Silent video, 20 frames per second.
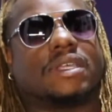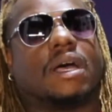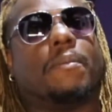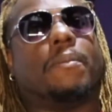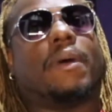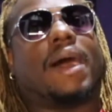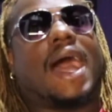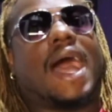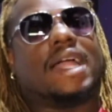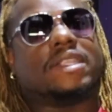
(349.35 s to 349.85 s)
I'm
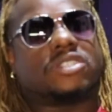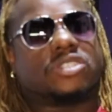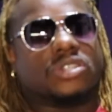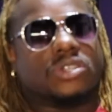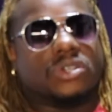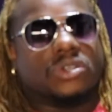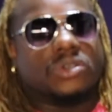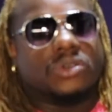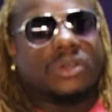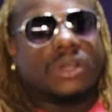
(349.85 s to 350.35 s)

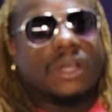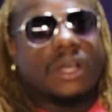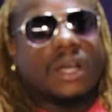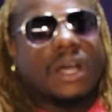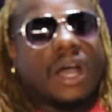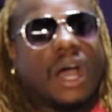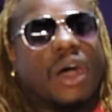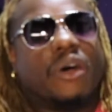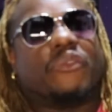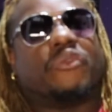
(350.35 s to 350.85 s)

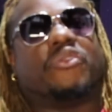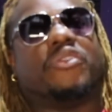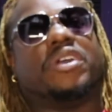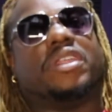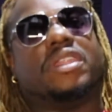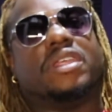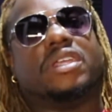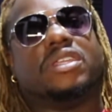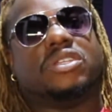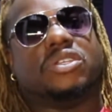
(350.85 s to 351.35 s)

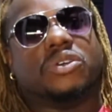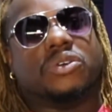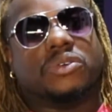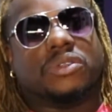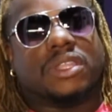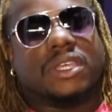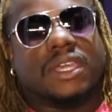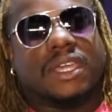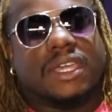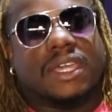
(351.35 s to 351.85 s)
finna do
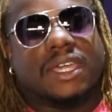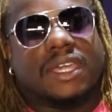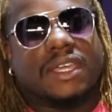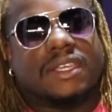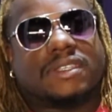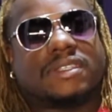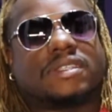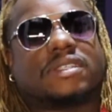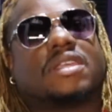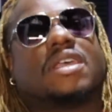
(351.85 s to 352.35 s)

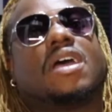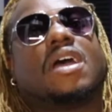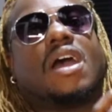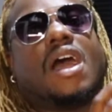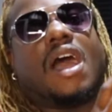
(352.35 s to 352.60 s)
this.